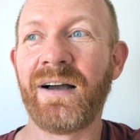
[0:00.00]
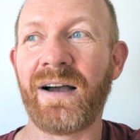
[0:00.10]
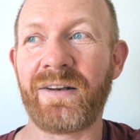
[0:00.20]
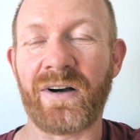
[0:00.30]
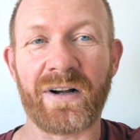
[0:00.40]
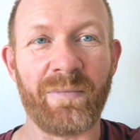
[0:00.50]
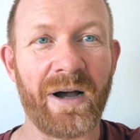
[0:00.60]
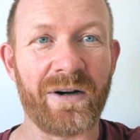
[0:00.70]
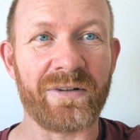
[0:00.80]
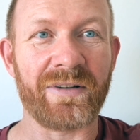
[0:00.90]
I talk
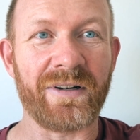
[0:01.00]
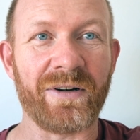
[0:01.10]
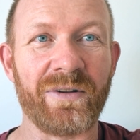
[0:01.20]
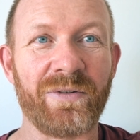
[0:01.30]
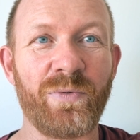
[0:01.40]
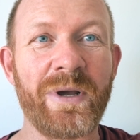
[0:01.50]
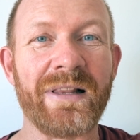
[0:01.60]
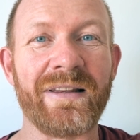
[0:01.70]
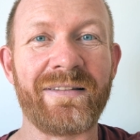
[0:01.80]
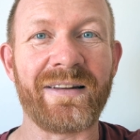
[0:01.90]
about, the
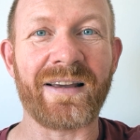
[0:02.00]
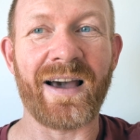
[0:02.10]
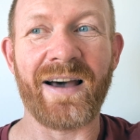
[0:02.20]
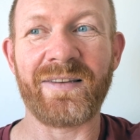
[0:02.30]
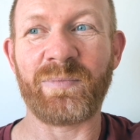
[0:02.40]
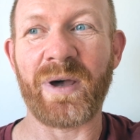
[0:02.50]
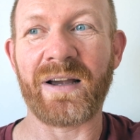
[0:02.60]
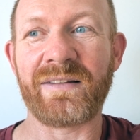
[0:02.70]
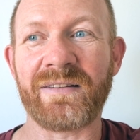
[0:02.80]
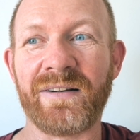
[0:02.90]
realistic
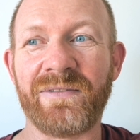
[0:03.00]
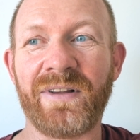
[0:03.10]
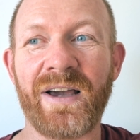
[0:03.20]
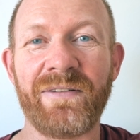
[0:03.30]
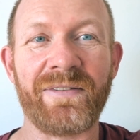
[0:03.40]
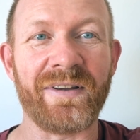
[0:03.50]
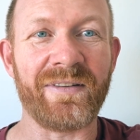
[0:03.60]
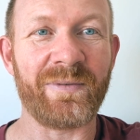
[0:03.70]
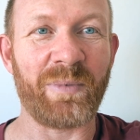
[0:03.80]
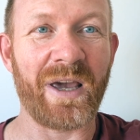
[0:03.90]
aspects of life
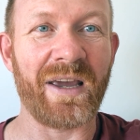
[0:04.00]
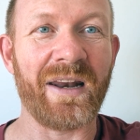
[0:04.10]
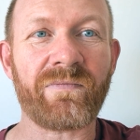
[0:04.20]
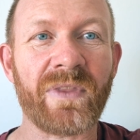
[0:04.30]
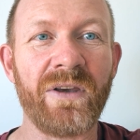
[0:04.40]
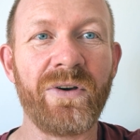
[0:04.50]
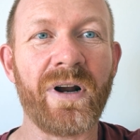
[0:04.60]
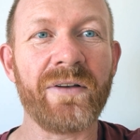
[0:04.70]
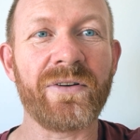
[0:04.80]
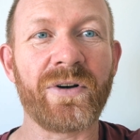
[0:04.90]
in Spain. You could
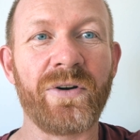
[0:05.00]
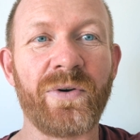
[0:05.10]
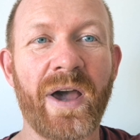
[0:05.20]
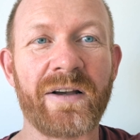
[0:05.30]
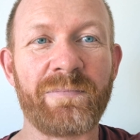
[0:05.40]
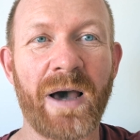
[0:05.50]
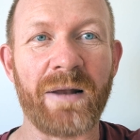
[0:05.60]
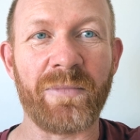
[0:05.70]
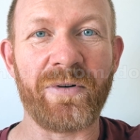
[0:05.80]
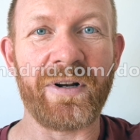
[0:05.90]
also go to
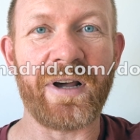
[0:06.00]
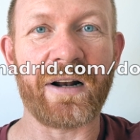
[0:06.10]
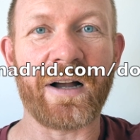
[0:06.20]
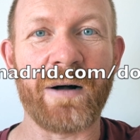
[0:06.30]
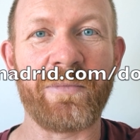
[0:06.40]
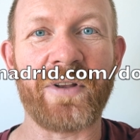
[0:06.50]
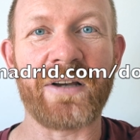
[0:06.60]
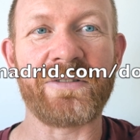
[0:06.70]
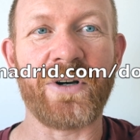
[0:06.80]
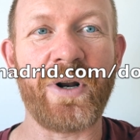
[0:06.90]

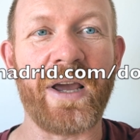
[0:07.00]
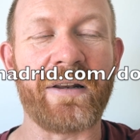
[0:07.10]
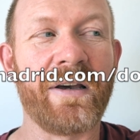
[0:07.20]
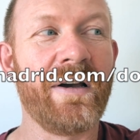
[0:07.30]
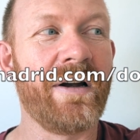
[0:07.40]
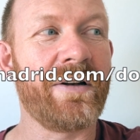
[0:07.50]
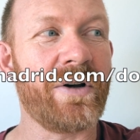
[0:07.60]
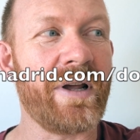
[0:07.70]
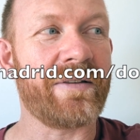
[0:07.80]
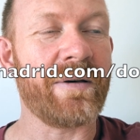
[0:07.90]
expatmadrid.com/donate.
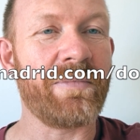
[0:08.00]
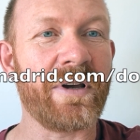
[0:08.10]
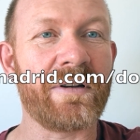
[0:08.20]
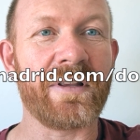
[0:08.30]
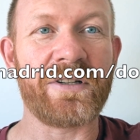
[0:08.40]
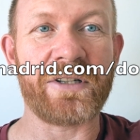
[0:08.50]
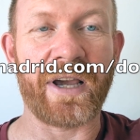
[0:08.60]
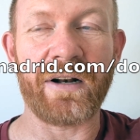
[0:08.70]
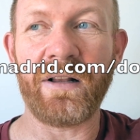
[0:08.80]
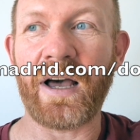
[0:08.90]
Donate something to the
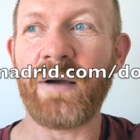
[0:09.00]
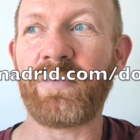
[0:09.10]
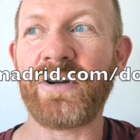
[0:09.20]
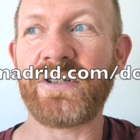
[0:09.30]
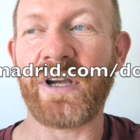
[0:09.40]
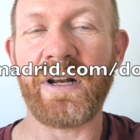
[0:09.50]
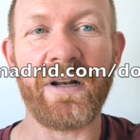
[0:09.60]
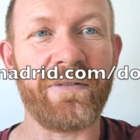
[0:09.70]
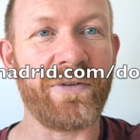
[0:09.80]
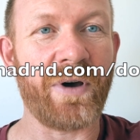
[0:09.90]
channel. I appreciate
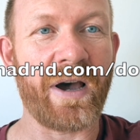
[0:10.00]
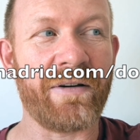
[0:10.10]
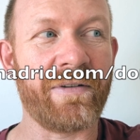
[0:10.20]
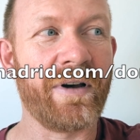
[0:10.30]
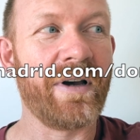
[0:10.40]
it if you have,